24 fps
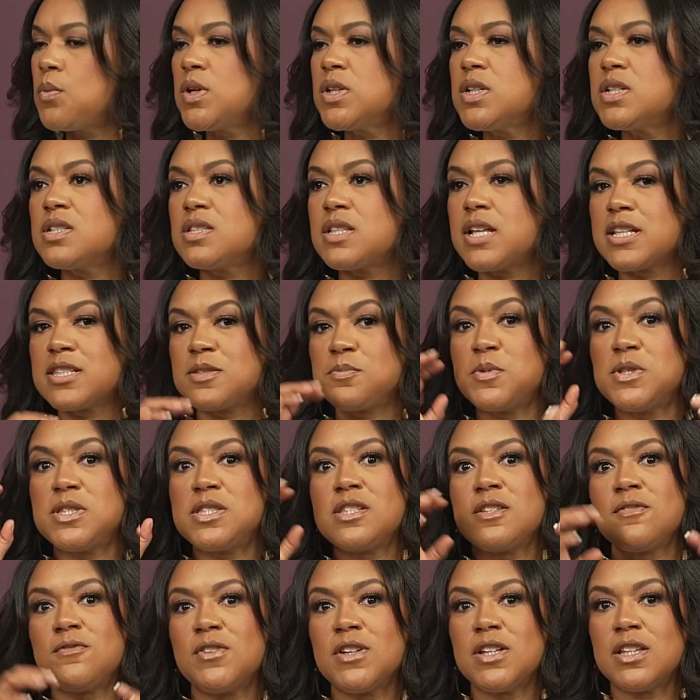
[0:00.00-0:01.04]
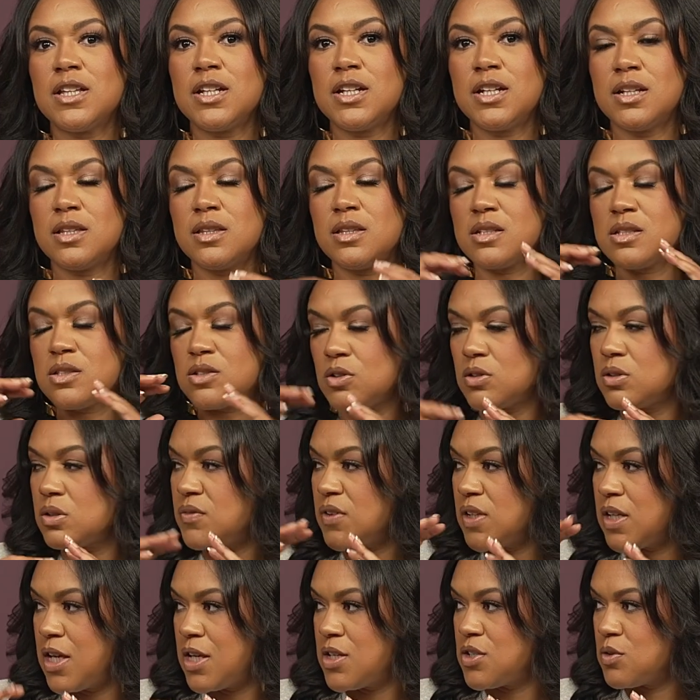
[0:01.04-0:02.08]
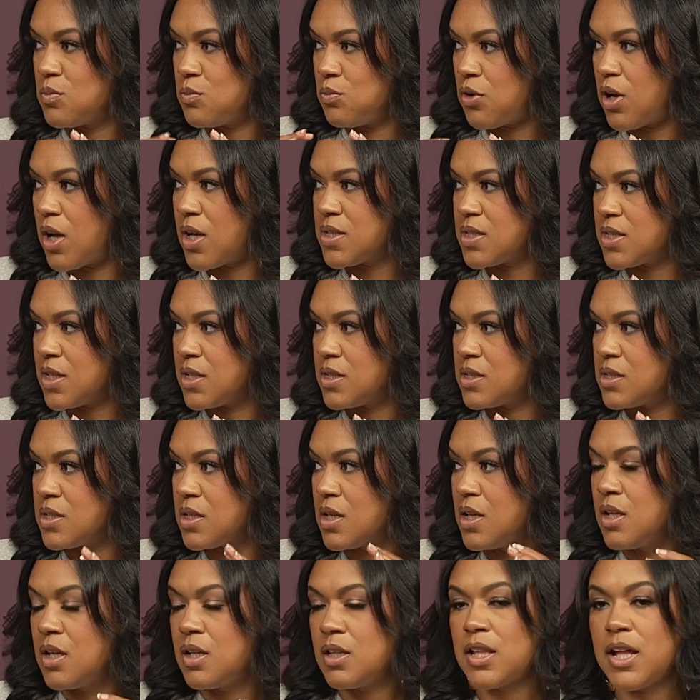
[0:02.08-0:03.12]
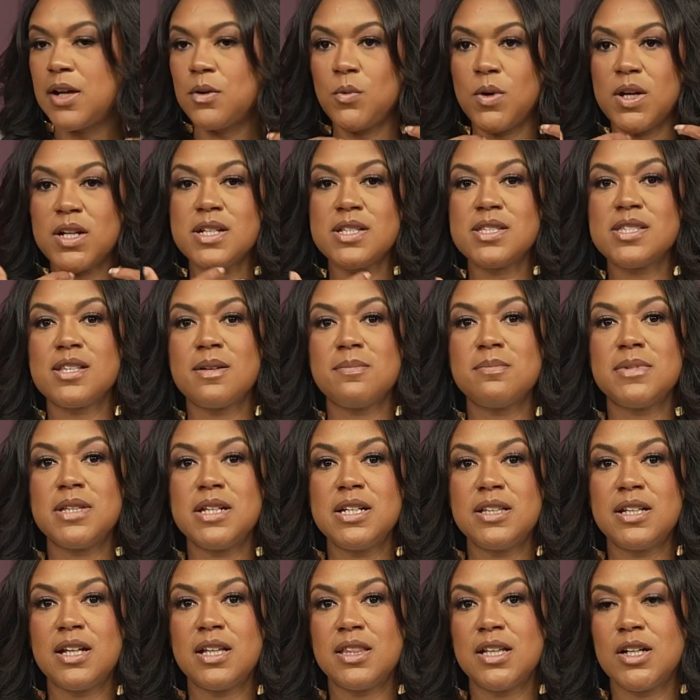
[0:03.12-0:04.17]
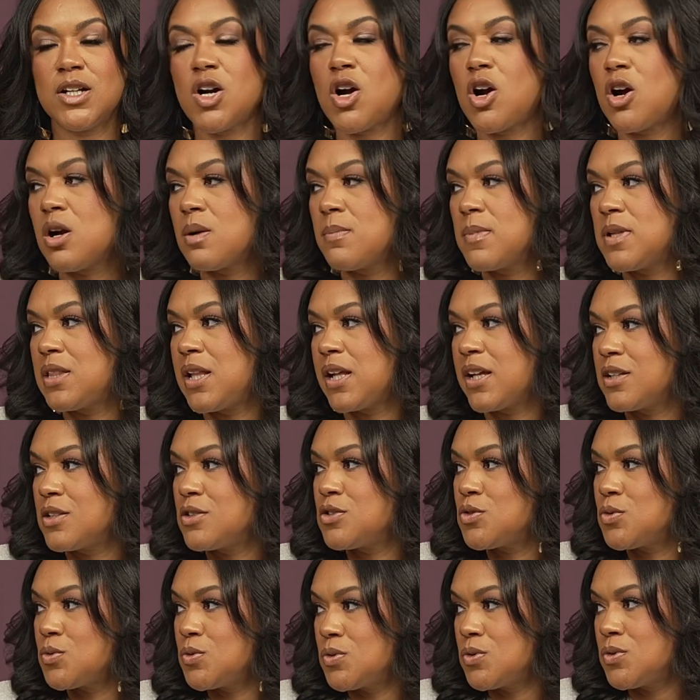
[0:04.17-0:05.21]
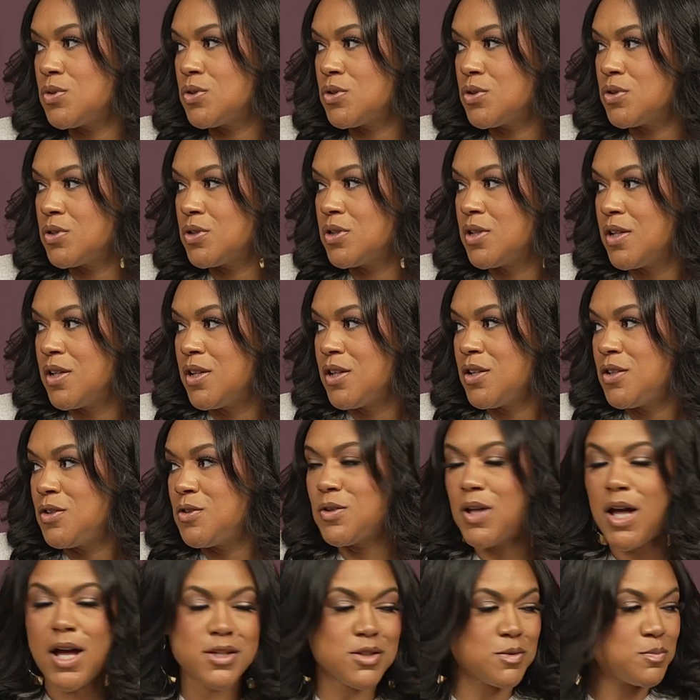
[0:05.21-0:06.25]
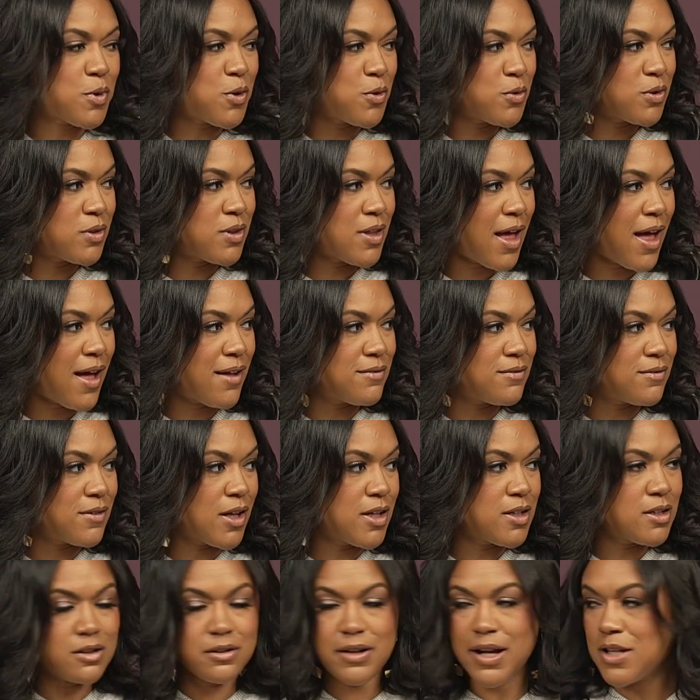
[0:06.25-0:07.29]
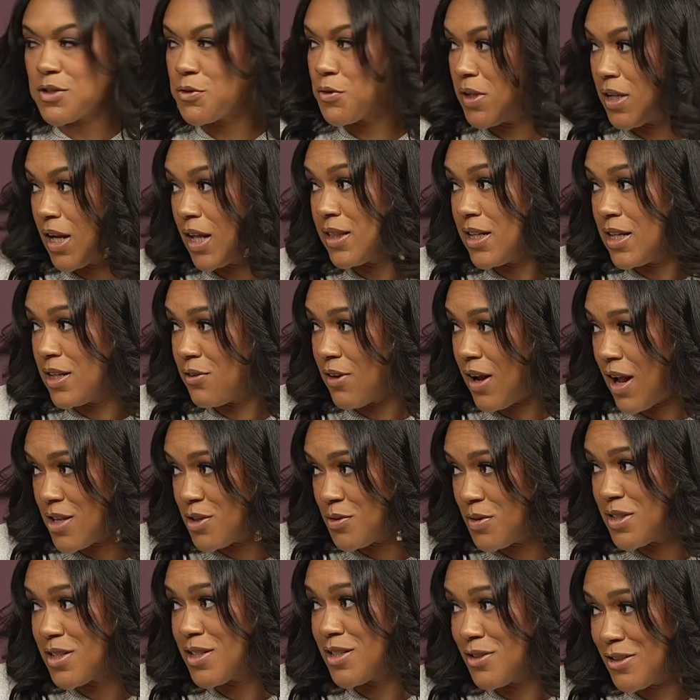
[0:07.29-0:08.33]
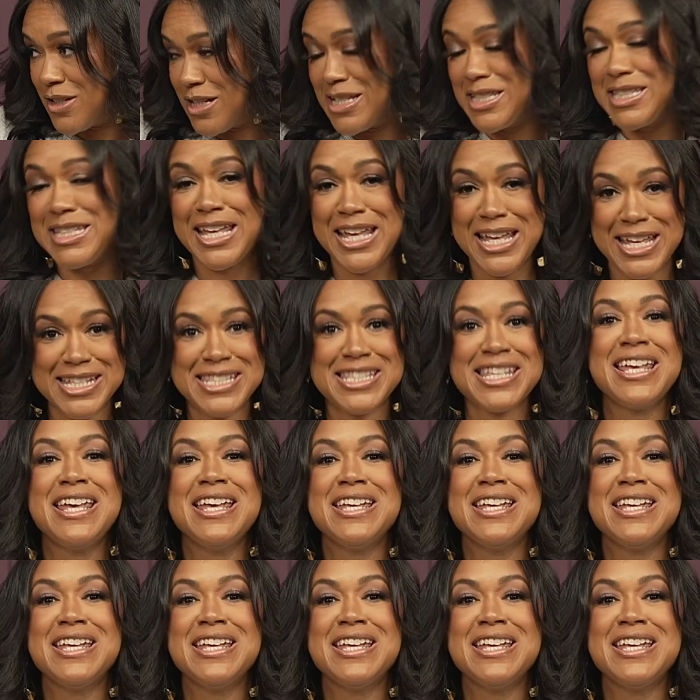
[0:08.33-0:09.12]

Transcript: But what is specifically in the certification process? What is something that they're arming, like a tool? You guys both have undergraduate and I think graduate degrees. Yes.